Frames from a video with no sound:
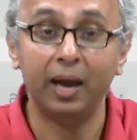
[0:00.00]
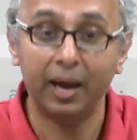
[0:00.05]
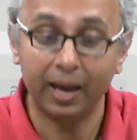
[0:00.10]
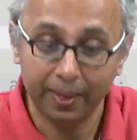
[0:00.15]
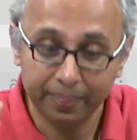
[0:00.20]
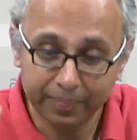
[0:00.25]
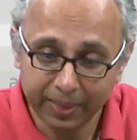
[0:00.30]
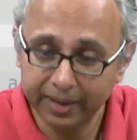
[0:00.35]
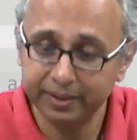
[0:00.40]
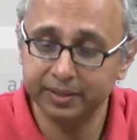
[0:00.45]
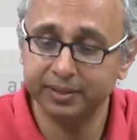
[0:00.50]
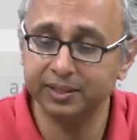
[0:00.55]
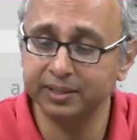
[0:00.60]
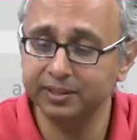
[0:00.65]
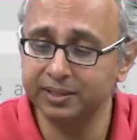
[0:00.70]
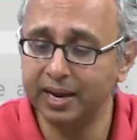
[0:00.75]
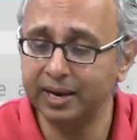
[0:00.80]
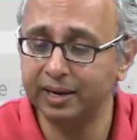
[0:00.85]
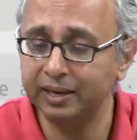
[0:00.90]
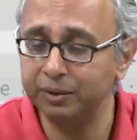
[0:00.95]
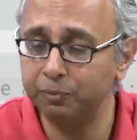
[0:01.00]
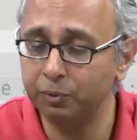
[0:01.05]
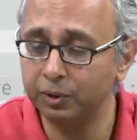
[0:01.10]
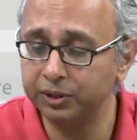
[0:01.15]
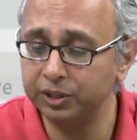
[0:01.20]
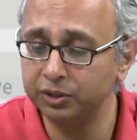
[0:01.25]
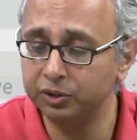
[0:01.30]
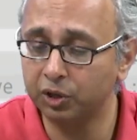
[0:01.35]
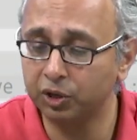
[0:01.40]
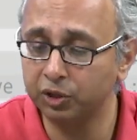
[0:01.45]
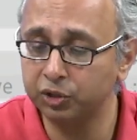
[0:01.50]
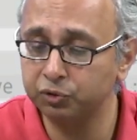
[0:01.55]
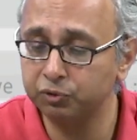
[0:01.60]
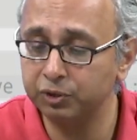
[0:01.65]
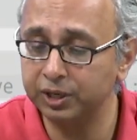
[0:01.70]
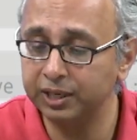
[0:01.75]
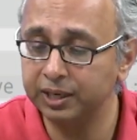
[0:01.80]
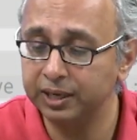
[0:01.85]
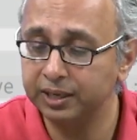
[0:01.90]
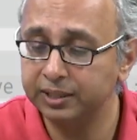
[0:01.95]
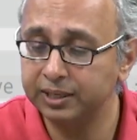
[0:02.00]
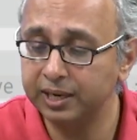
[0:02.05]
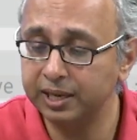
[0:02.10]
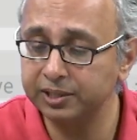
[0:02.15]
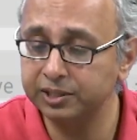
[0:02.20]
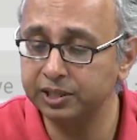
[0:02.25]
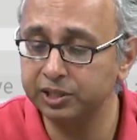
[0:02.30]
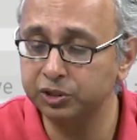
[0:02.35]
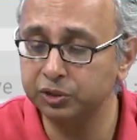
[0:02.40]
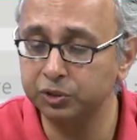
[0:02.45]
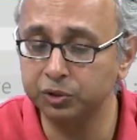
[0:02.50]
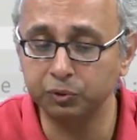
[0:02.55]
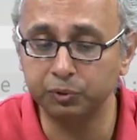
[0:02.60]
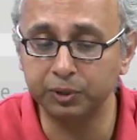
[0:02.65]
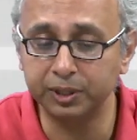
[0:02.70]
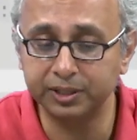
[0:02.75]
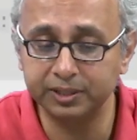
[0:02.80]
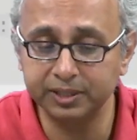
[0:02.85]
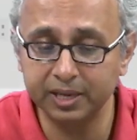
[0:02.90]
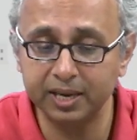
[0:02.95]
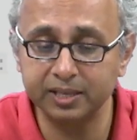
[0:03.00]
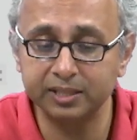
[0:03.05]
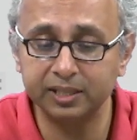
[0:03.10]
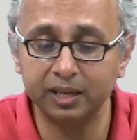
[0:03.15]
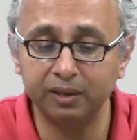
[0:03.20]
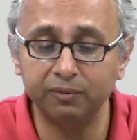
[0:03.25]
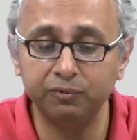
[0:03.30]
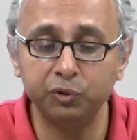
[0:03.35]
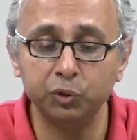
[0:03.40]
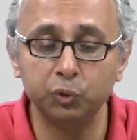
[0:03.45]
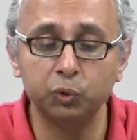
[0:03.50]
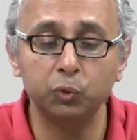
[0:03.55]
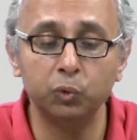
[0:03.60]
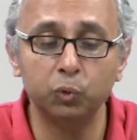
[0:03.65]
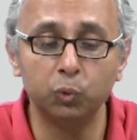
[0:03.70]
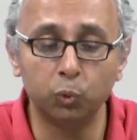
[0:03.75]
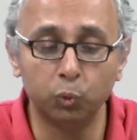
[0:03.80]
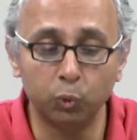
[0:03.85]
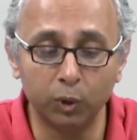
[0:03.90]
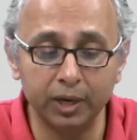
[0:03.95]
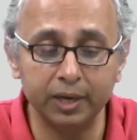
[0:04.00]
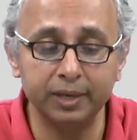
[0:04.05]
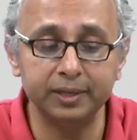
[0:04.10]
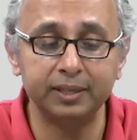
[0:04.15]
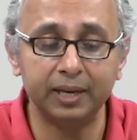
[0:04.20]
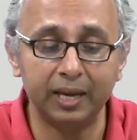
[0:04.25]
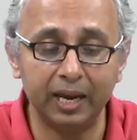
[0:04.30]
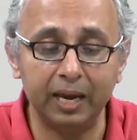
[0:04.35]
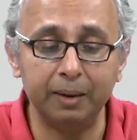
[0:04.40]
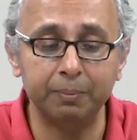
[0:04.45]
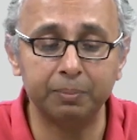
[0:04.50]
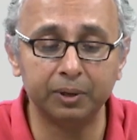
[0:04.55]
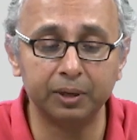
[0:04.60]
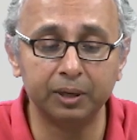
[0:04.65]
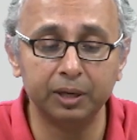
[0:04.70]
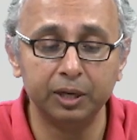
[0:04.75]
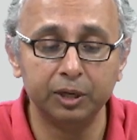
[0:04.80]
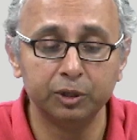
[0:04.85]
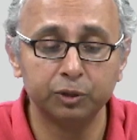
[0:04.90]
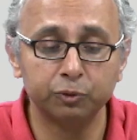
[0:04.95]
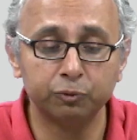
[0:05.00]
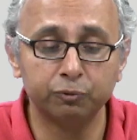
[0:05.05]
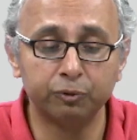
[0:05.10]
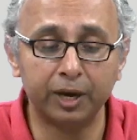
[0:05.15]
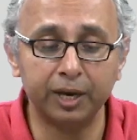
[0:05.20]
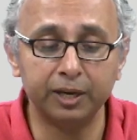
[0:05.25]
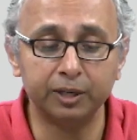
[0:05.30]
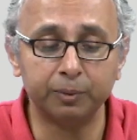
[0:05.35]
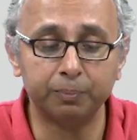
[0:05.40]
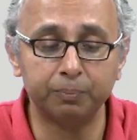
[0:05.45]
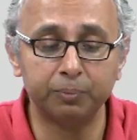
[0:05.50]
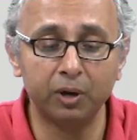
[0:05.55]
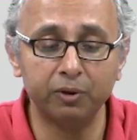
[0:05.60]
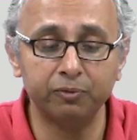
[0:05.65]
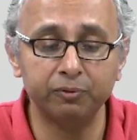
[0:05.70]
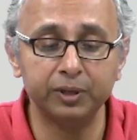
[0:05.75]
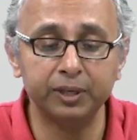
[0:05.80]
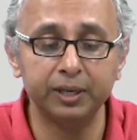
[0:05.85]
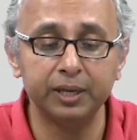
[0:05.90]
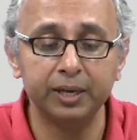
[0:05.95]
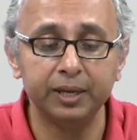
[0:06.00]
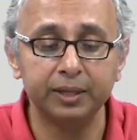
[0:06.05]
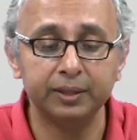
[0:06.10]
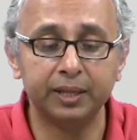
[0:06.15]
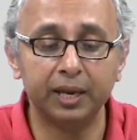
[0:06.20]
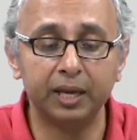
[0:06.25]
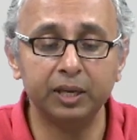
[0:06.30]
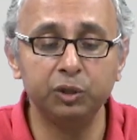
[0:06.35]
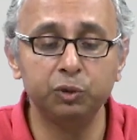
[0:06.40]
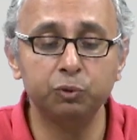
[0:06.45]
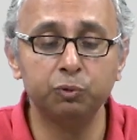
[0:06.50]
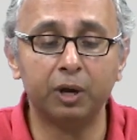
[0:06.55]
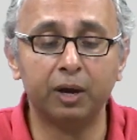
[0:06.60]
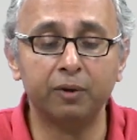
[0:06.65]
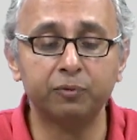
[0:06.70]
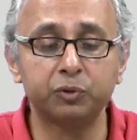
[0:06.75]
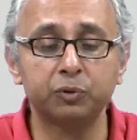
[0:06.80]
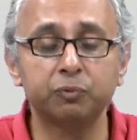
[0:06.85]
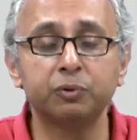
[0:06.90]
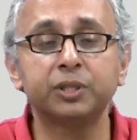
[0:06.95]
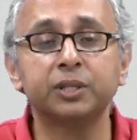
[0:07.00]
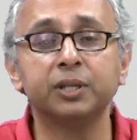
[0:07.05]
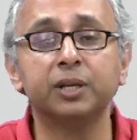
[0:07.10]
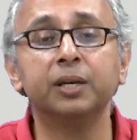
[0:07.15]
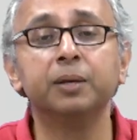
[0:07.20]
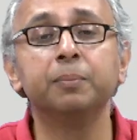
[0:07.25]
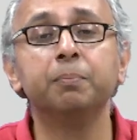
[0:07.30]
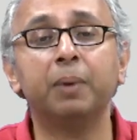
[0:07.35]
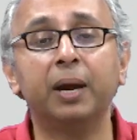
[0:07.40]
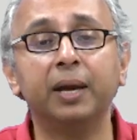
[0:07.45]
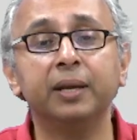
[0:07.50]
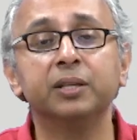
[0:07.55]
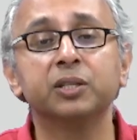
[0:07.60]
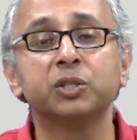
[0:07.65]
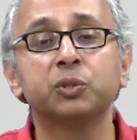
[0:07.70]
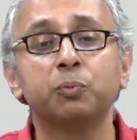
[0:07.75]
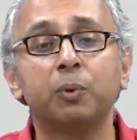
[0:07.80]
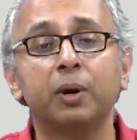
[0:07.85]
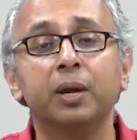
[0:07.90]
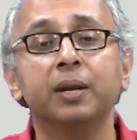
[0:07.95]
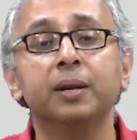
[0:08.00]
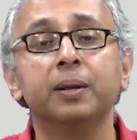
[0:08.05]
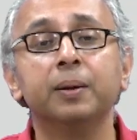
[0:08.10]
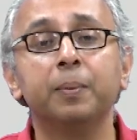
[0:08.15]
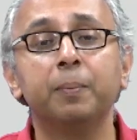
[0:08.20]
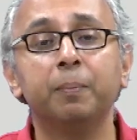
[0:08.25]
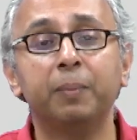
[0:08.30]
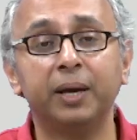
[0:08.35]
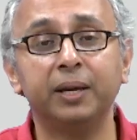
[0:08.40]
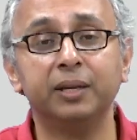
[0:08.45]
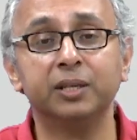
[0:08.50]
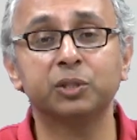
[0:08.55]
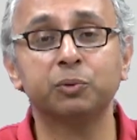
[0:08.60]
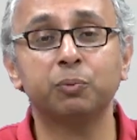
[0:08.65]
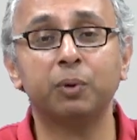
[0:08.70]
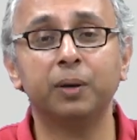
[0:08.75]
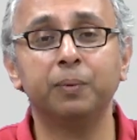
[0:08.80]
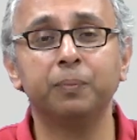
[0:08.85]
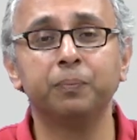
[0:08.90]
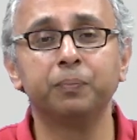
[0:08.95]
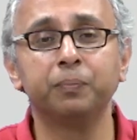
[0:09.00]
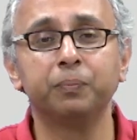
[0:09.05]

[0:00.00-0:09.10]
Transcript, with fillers: And that is exactly what the docstring tells us to do. It says if you weren't able to find a profit, then you have to return minus 1, minus 1.